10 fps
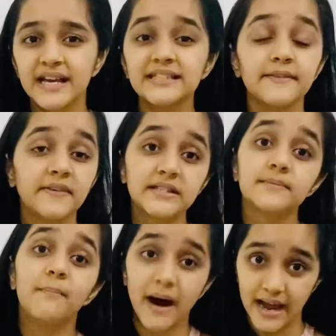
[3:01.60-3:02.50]
if it's
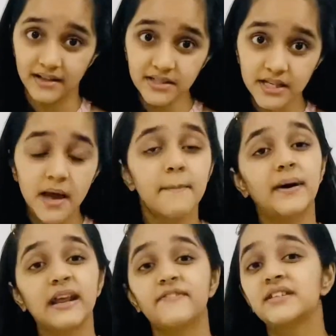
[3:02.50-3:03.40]
mild, but if
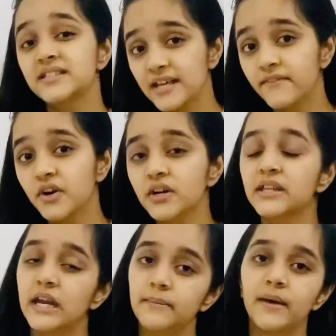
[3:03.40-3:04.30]
it's severe, then it
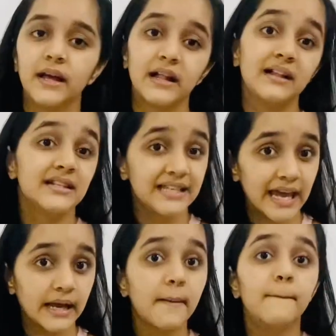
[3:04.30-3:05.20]
may take
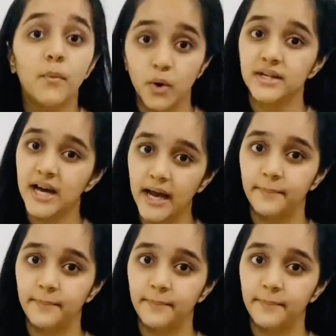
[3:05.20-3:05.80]
more time.